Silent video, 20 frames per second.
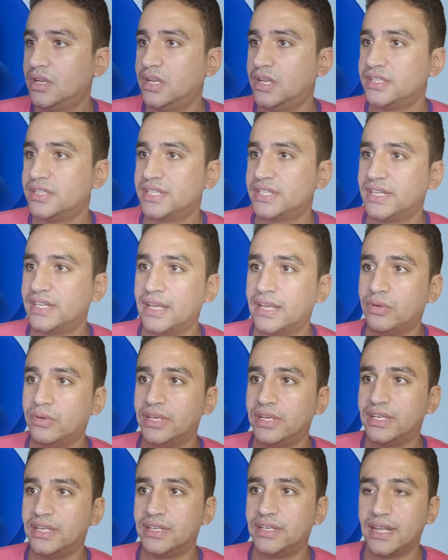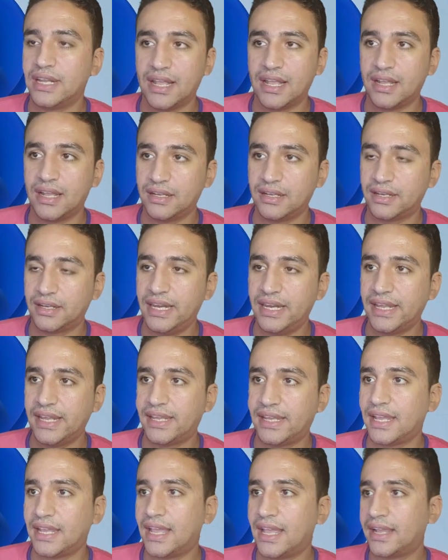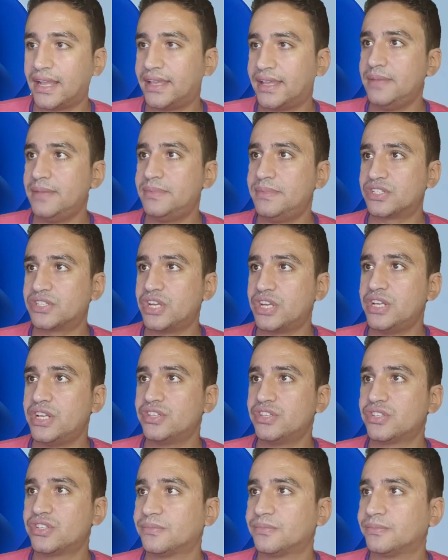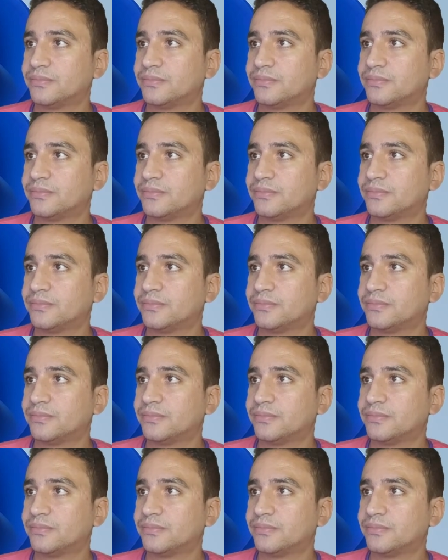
Then I will click keep the change.